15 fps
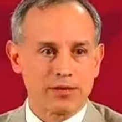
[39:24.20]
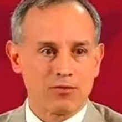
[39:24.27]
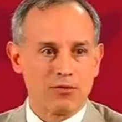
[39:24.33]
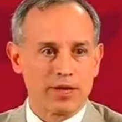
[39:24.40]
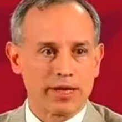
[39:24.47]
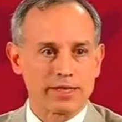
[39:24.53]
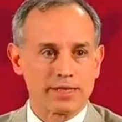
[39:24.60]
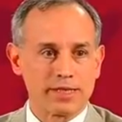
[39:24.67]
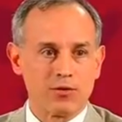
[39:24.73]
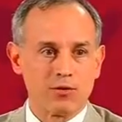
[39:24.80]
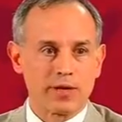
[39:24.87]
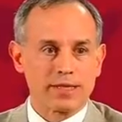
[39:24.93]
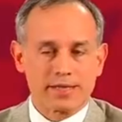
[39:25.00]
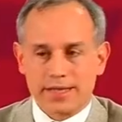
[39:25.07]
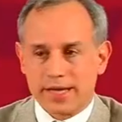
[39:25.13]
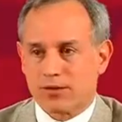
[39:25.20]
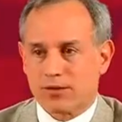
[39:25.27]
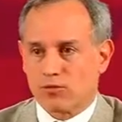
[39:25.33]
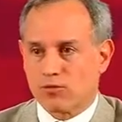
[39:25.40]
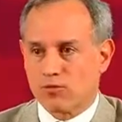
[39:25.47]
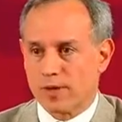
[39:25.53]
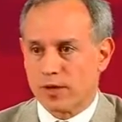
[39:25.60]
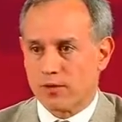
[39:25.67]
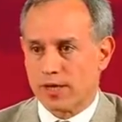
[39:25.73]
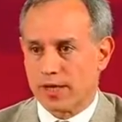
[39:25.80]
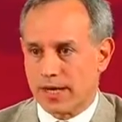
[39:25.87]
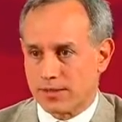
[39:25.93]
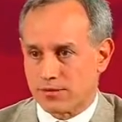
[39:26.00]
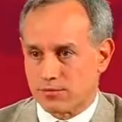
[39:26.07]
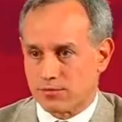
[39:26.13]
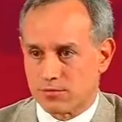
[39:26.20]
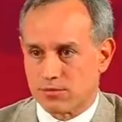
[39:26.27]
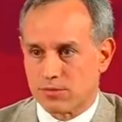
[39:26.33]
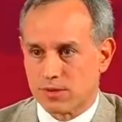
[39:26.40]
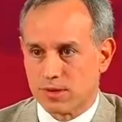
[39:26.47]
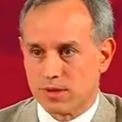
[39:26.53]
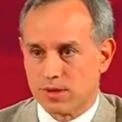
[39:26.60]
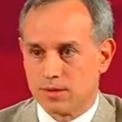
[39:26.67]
So of course, the